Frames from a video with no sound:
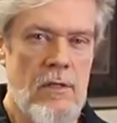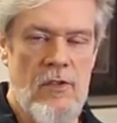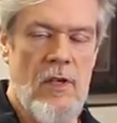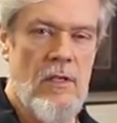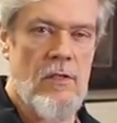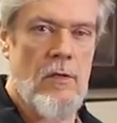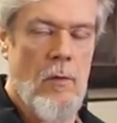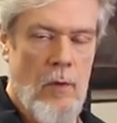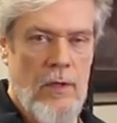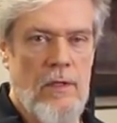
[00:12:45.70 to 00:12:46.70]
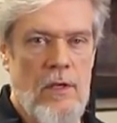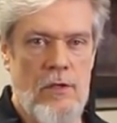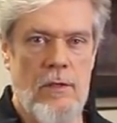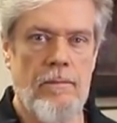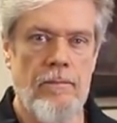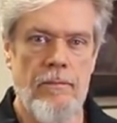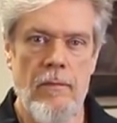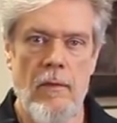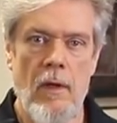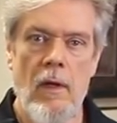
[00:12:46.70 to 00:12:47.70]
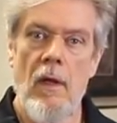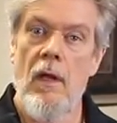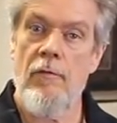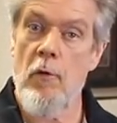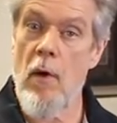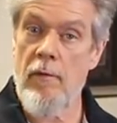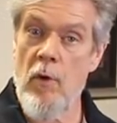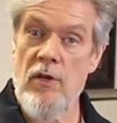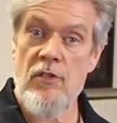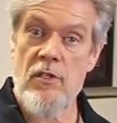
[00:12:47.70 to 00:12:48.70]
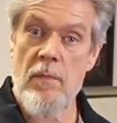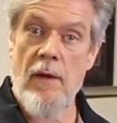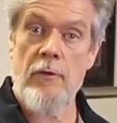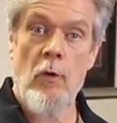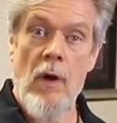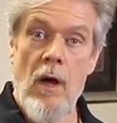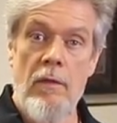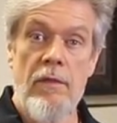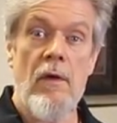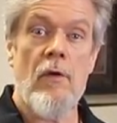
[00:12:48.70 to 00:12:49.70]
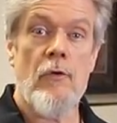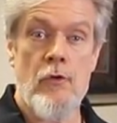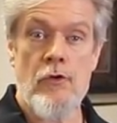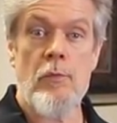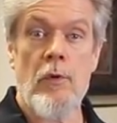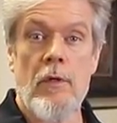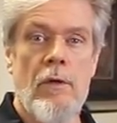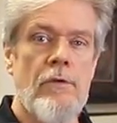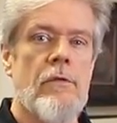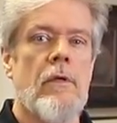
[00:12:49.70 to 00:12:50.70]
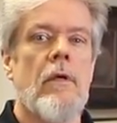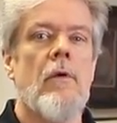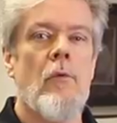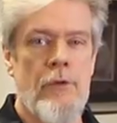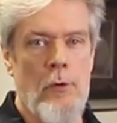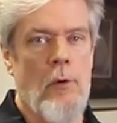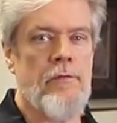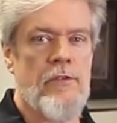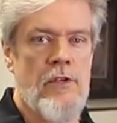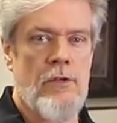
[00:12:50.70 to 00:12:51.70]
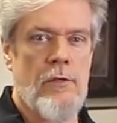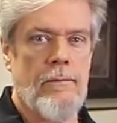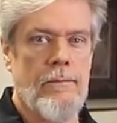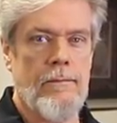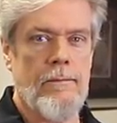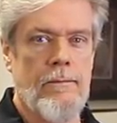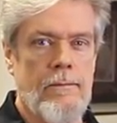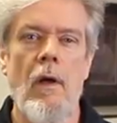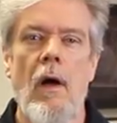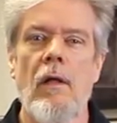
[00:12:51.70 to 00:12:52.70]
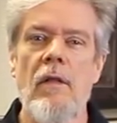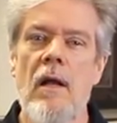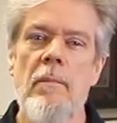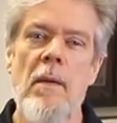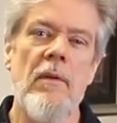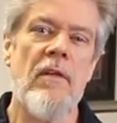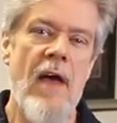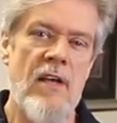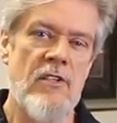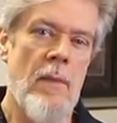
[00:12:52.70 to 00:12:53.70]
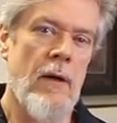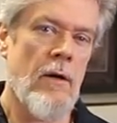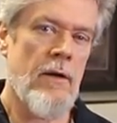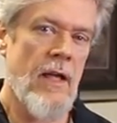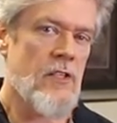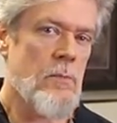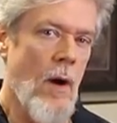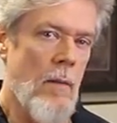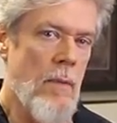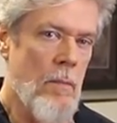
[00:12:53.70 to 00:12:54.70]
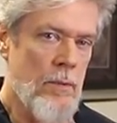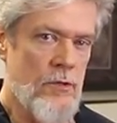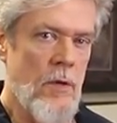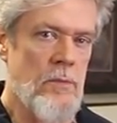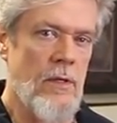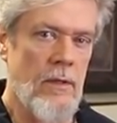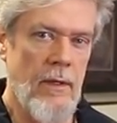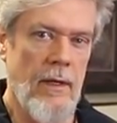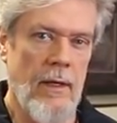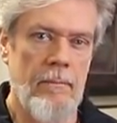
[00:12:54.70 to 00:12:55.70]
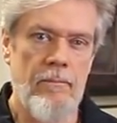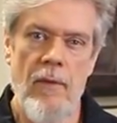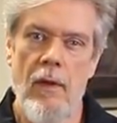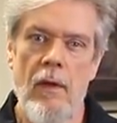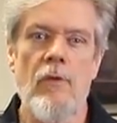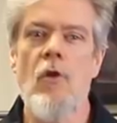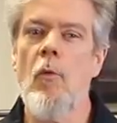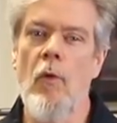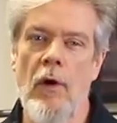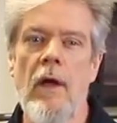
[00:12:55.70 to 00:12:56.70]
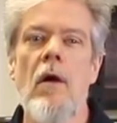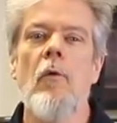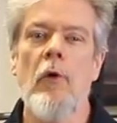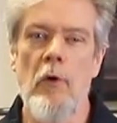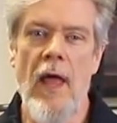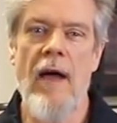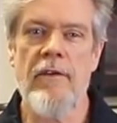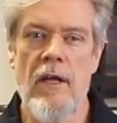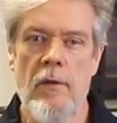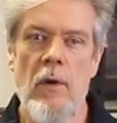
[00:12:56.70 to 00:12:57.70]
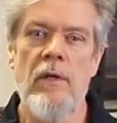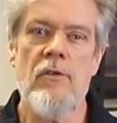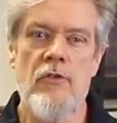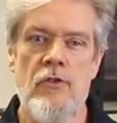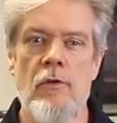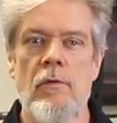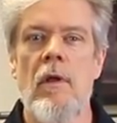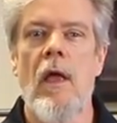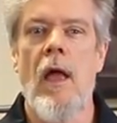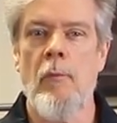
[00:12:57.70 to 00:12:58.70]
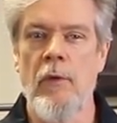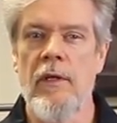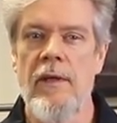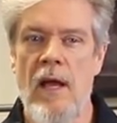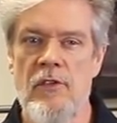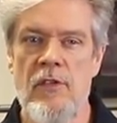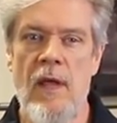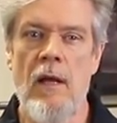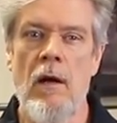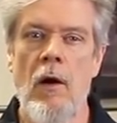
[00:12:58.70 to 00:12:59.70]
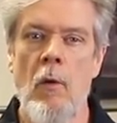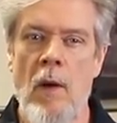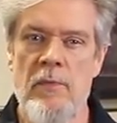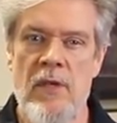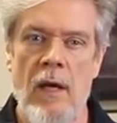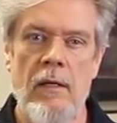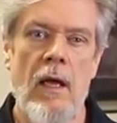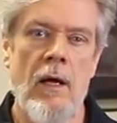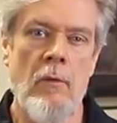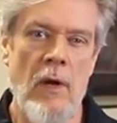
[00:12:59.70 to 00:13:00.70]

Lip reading: disease, or condition. If you have questions about your health, you should work closely with your physician. A lot of people have asked about our next Barbell prescription clinic. Don't worry, we're going to have another one soon, and we'll announce the date on our website at